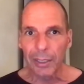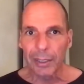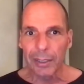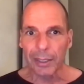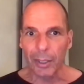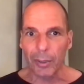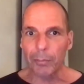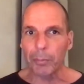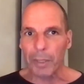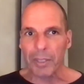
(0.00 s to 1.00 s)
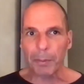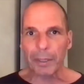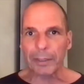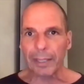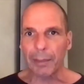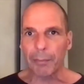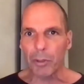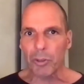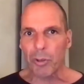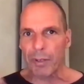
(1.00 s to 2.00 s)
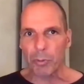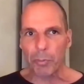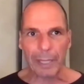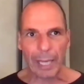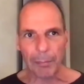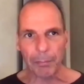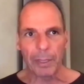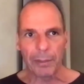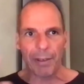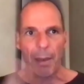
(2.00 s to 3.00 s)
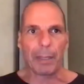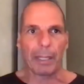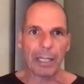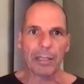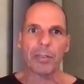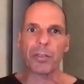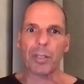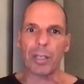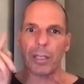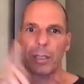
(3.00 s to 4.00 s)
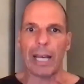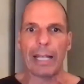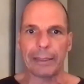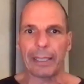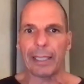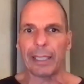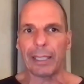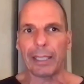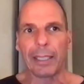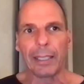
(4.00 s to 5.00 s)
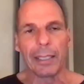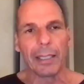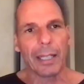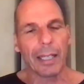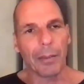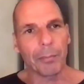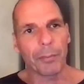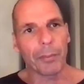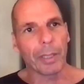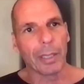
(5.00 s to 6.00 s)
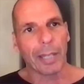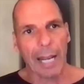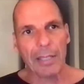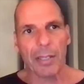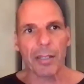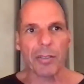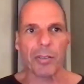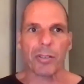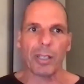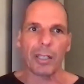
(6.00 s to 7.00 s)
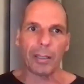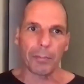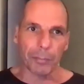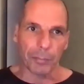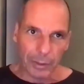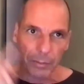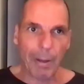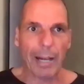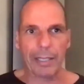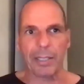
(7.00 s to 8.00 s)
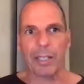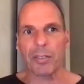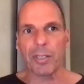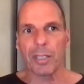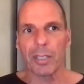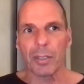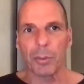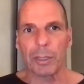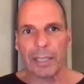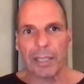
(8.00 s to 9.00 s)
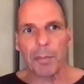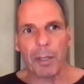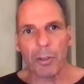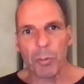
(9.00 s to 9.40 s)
You know, once upon a time, those of us who became feminists, anti-racists, Marxists, we did this because we